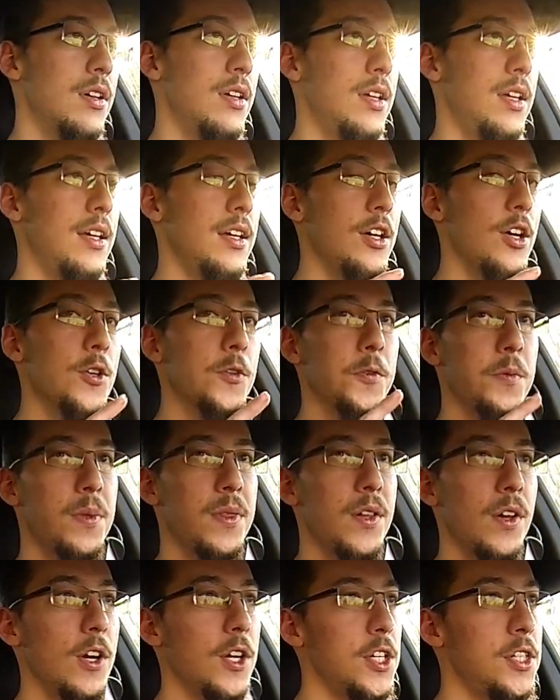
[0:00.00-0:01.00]
it goes from
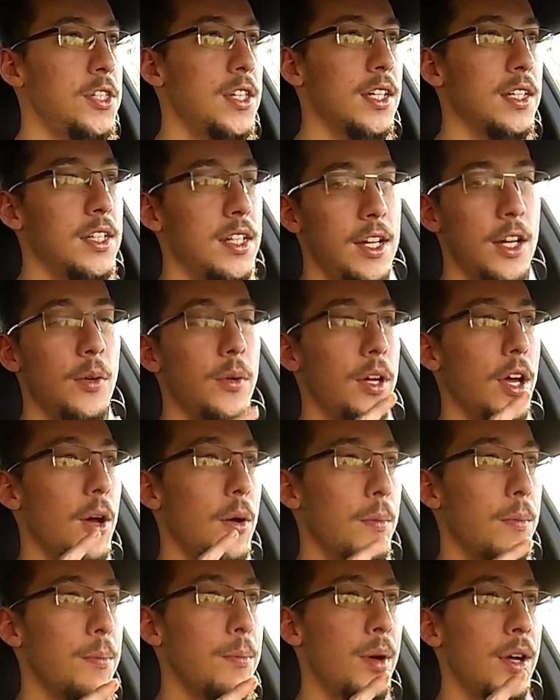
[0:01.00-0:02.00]
30 to 60. Here we go.
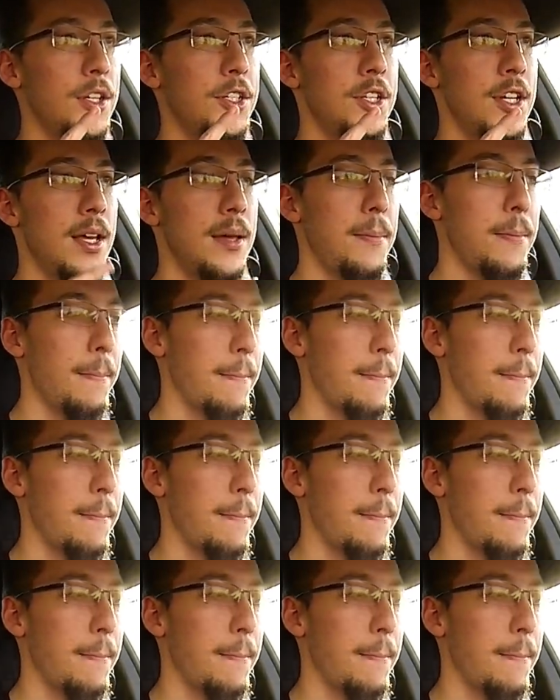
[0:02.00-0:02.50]
Punching it.